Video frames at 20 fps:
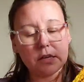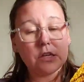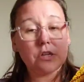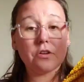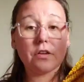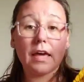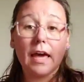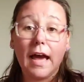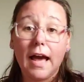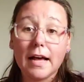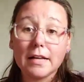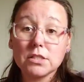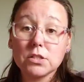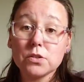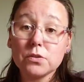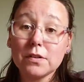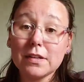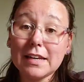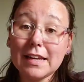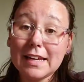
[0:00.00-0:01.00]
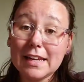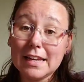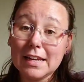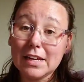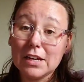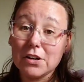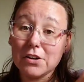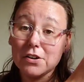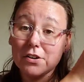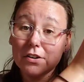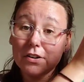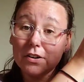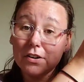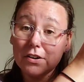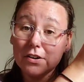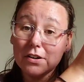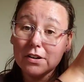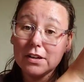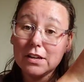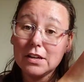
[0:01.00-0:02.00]
You cast on here
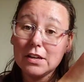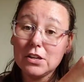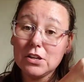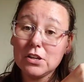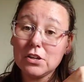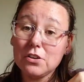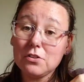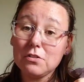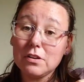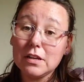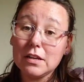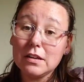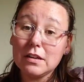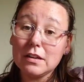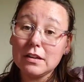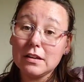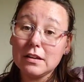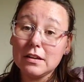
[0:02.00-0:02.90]
and you knit, knit,